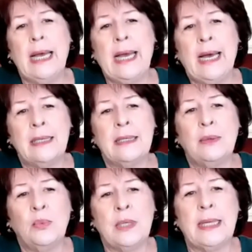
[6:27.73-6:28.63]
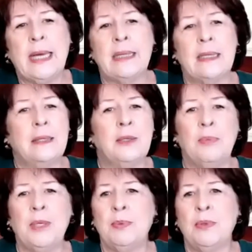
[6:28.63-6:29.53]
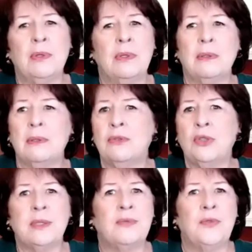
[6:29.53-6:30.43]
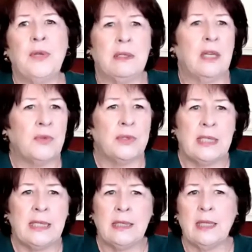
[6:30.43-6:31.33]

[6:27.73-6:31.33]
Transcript: And with that, the people just fell in love with tea.